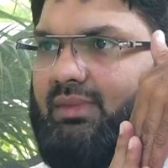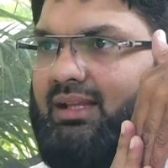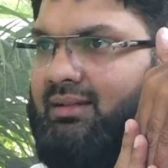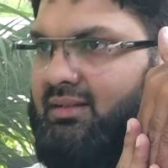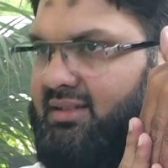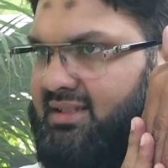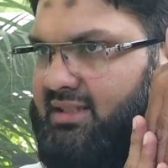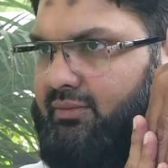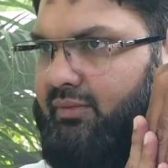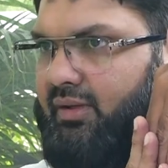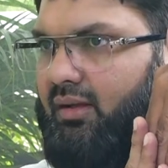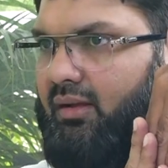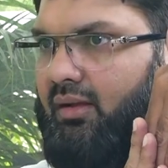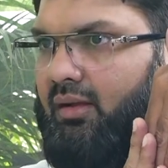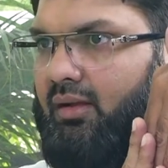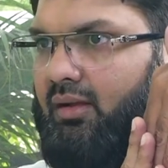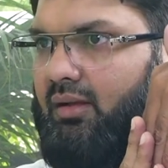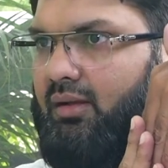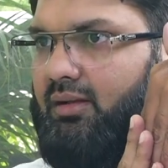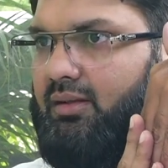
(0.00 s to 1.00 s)
this way.
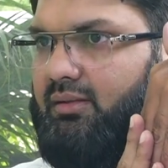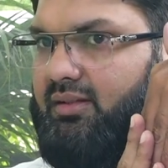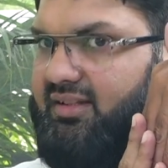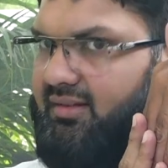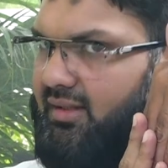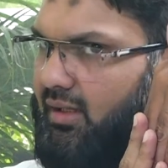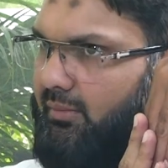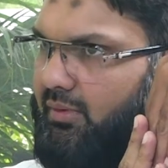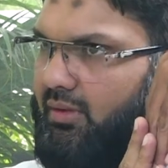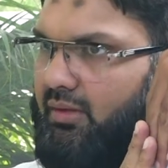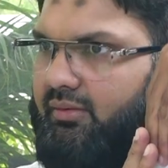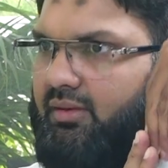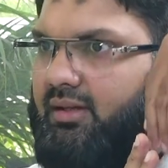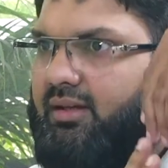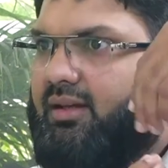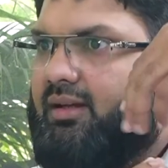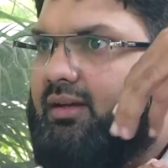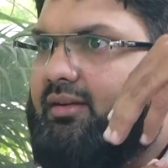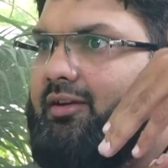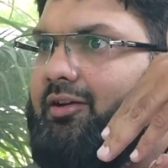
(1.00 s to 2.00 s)
This can be easily
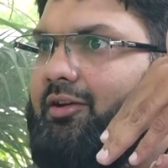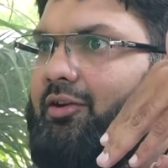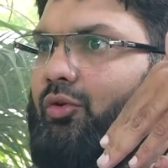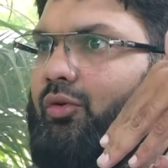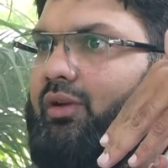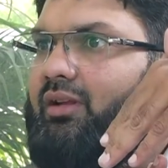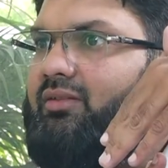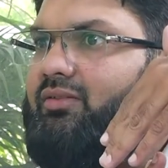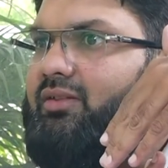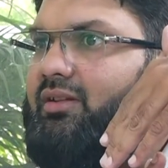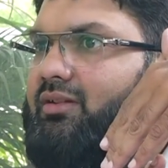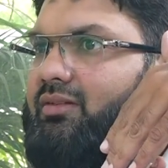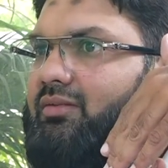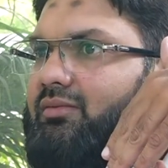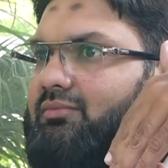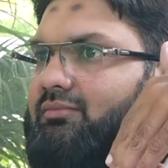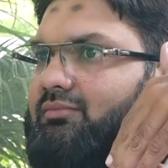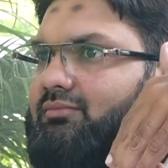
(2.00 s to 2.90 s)
corrected in growing stage.